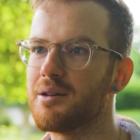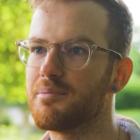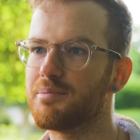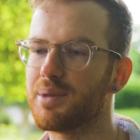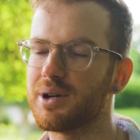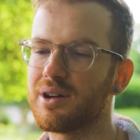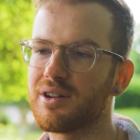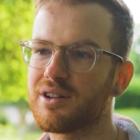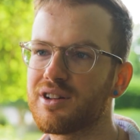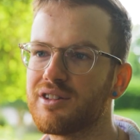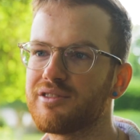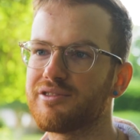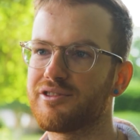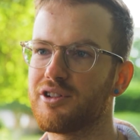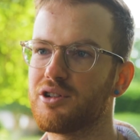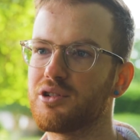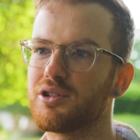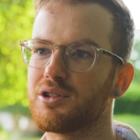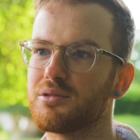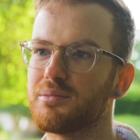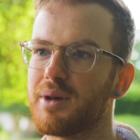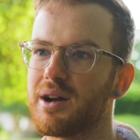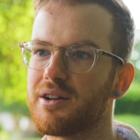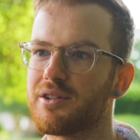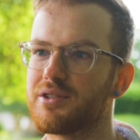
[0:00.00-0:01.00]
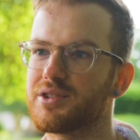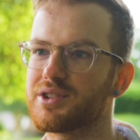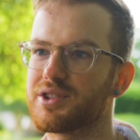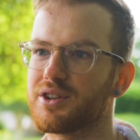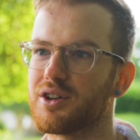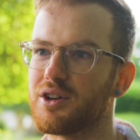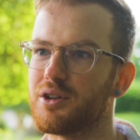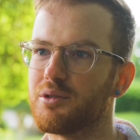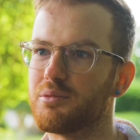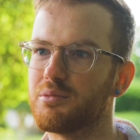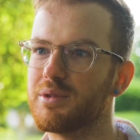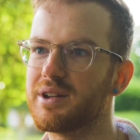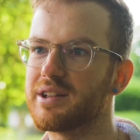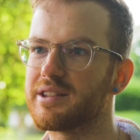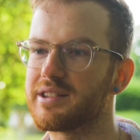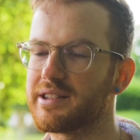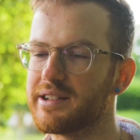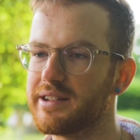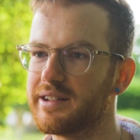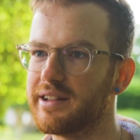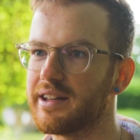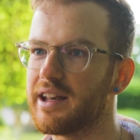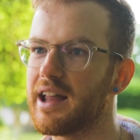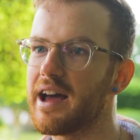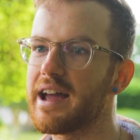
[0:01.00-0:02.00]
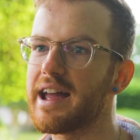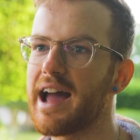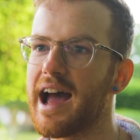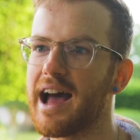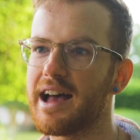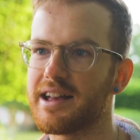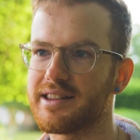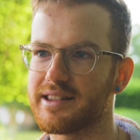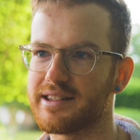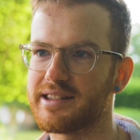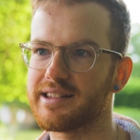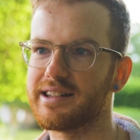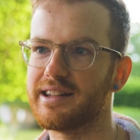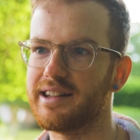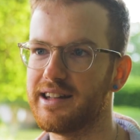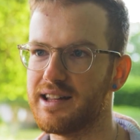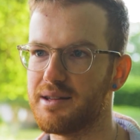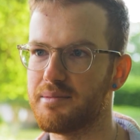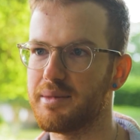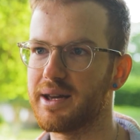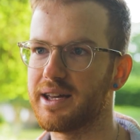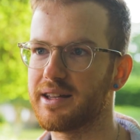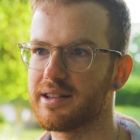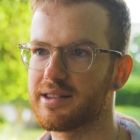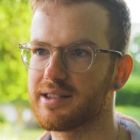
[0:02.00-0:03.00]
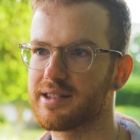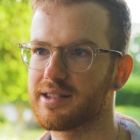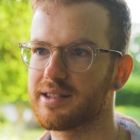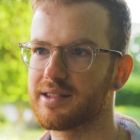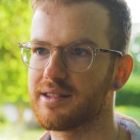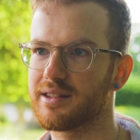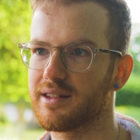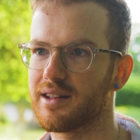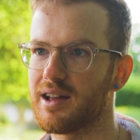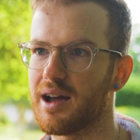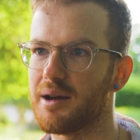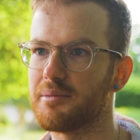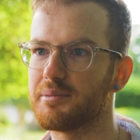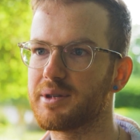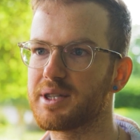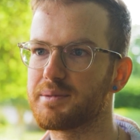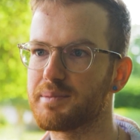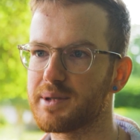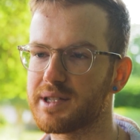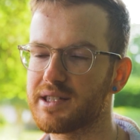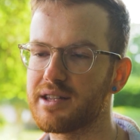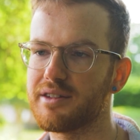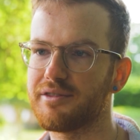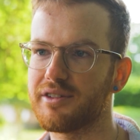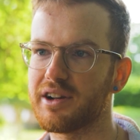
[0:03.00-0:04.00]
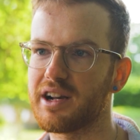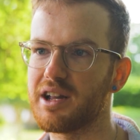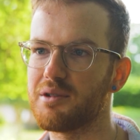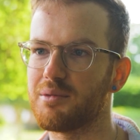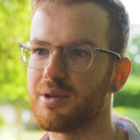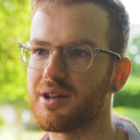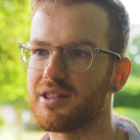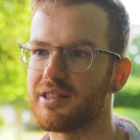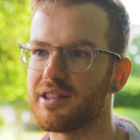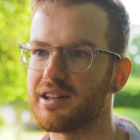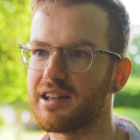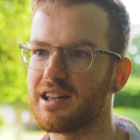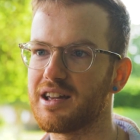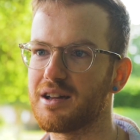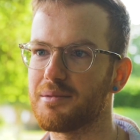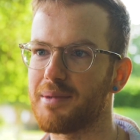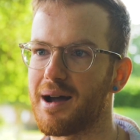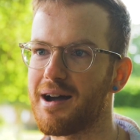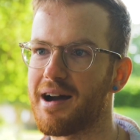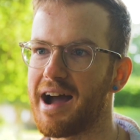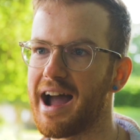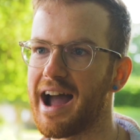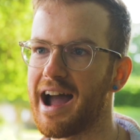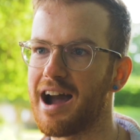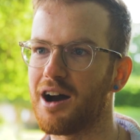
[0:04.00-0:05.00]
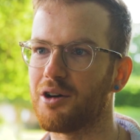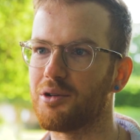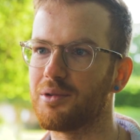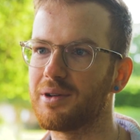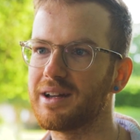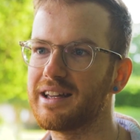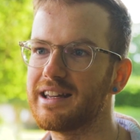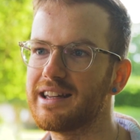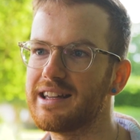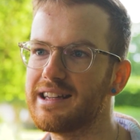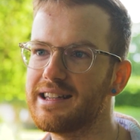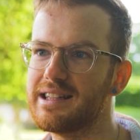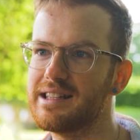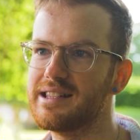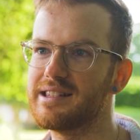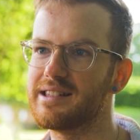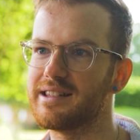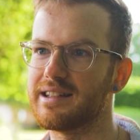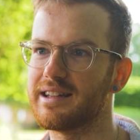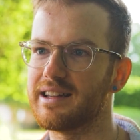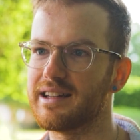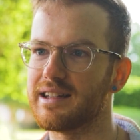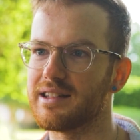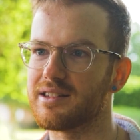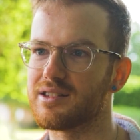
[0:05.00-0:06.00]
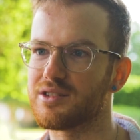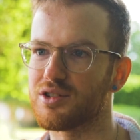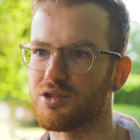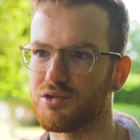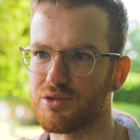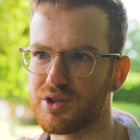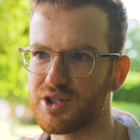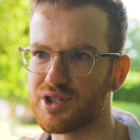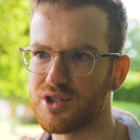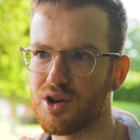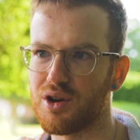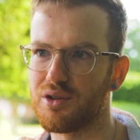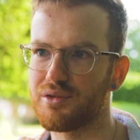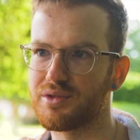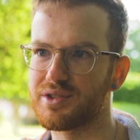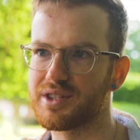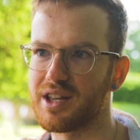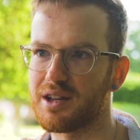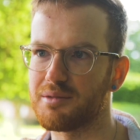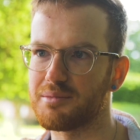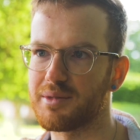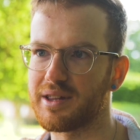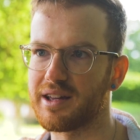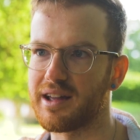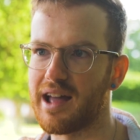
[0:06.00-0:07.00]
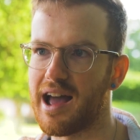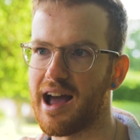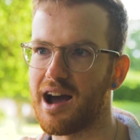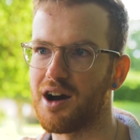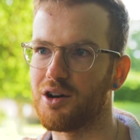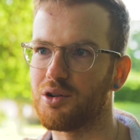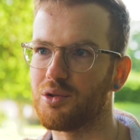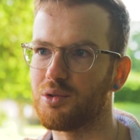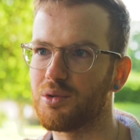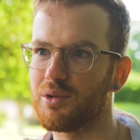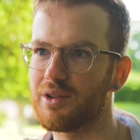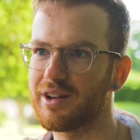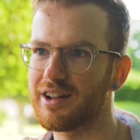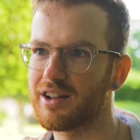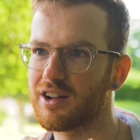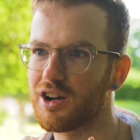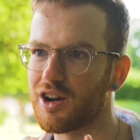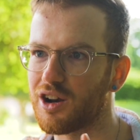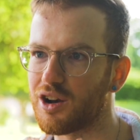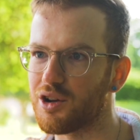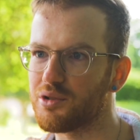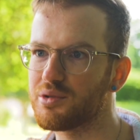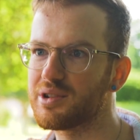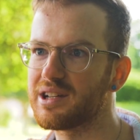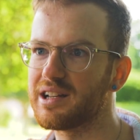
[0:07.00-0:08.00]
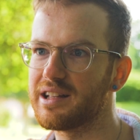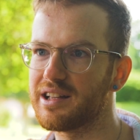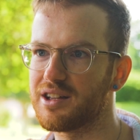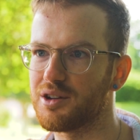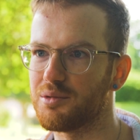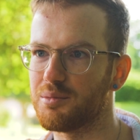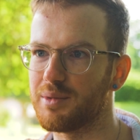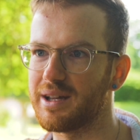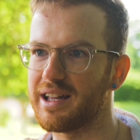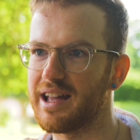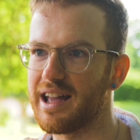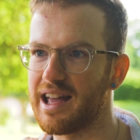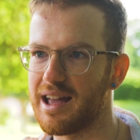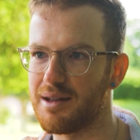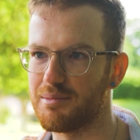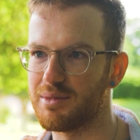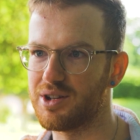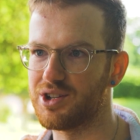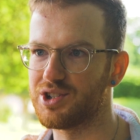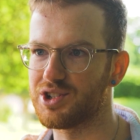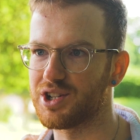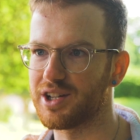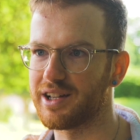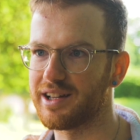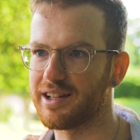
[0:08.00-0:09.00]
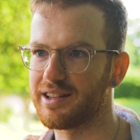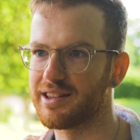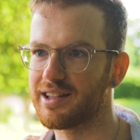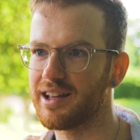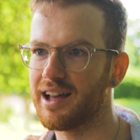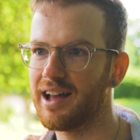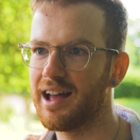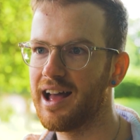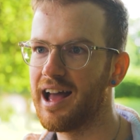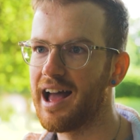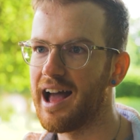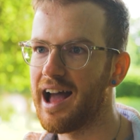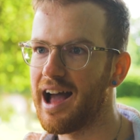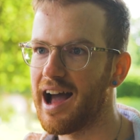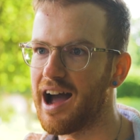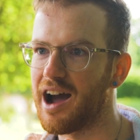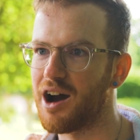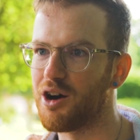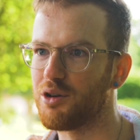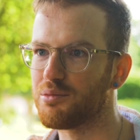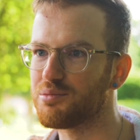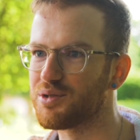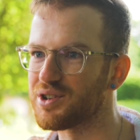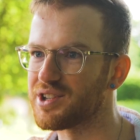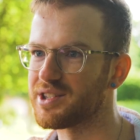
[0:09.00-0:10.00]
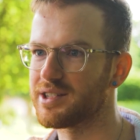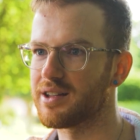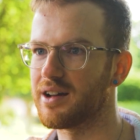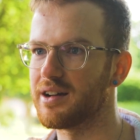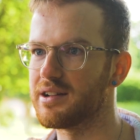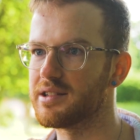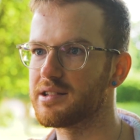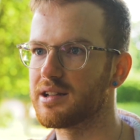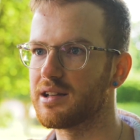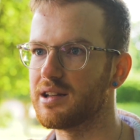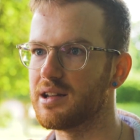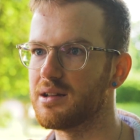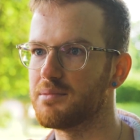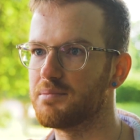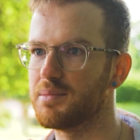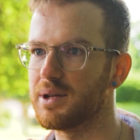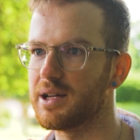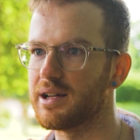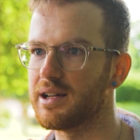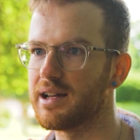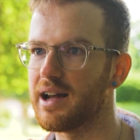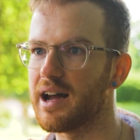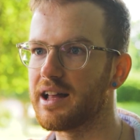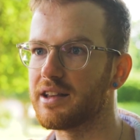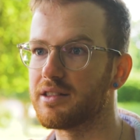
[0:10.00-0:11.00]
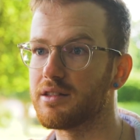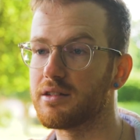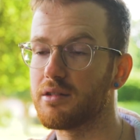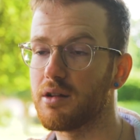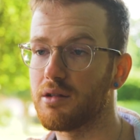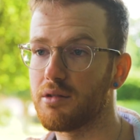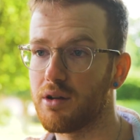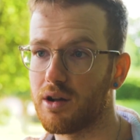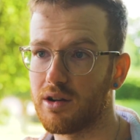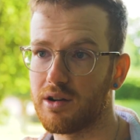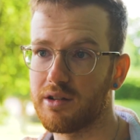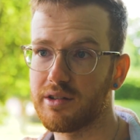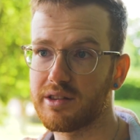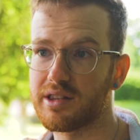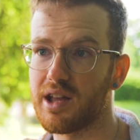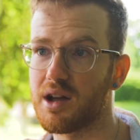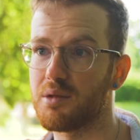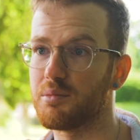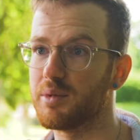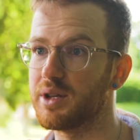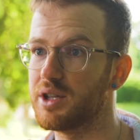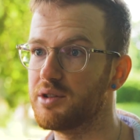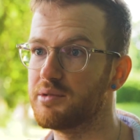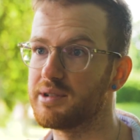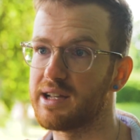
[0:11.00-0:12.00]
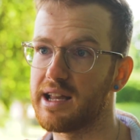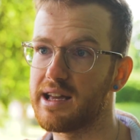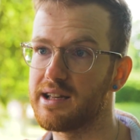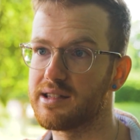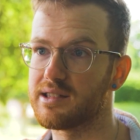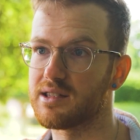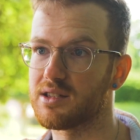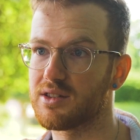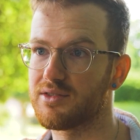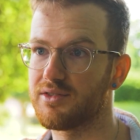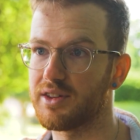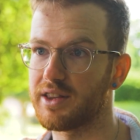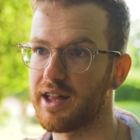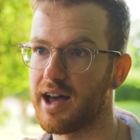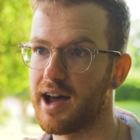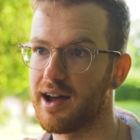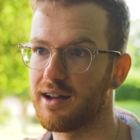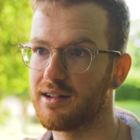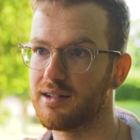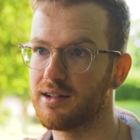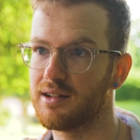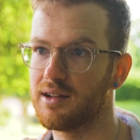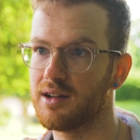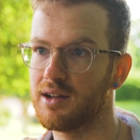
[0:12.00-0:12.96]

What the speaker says: But a confocal microscope, we can see light has its limits. And specifically, we're thinking about how easy it is to resolve something, how closely can we image it, how precise can it be? And a lot of time we use lasers for that.